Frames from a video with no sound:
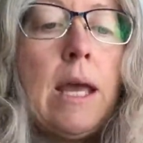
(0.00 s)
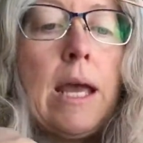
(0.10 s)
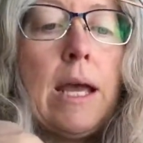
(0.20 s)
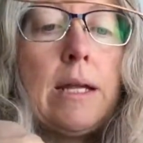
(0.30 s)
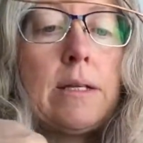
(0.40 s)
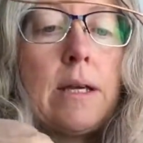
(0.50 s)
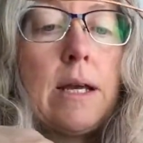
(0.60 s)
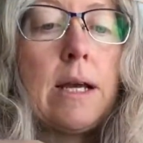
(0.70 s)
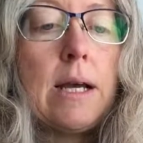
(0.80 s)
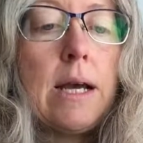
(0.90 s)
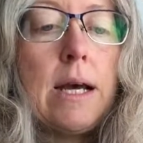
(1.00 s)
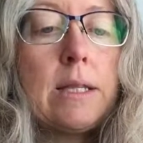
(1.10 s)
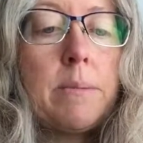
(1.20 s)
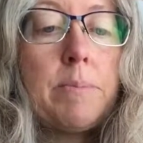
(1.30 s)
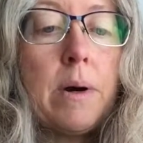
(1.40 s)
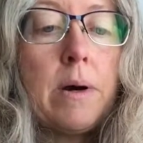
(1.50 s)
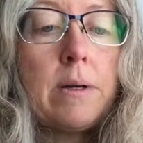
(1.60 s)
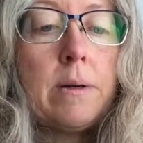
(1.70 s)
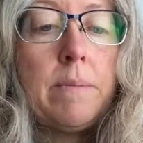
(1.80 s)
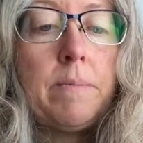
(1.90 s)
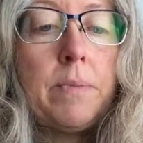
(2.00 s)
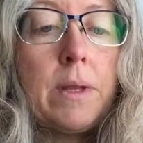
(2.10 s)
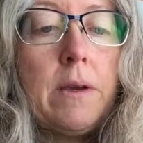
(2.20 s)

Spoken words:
And at the bottom,